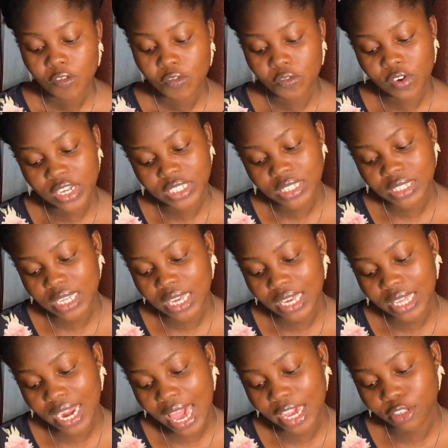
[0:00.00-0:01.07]
first
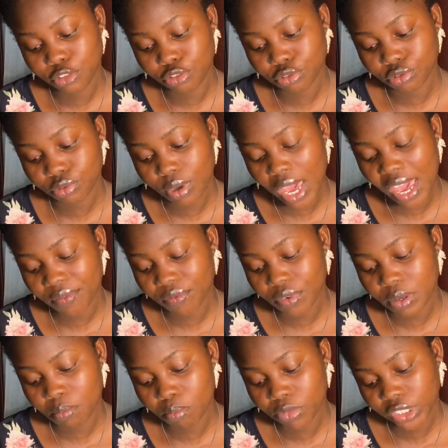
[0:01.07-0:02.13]
thing I do
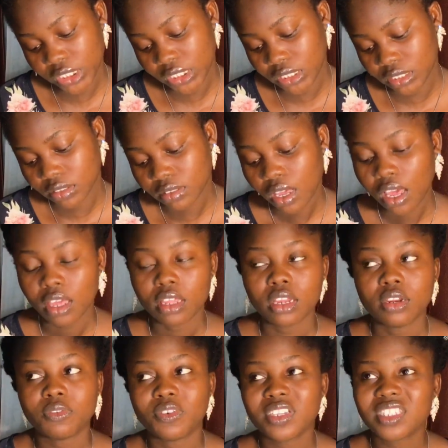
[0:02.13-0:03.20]
every morning
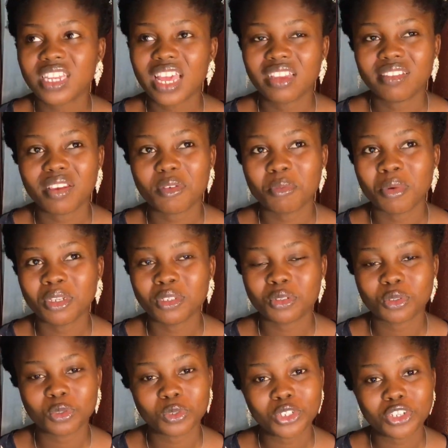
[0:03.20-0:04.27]
is
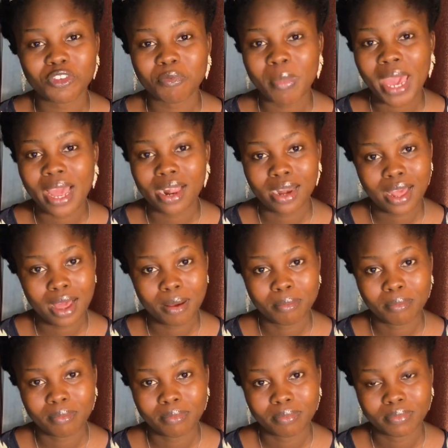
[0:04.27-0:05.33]
to switch off my alarm.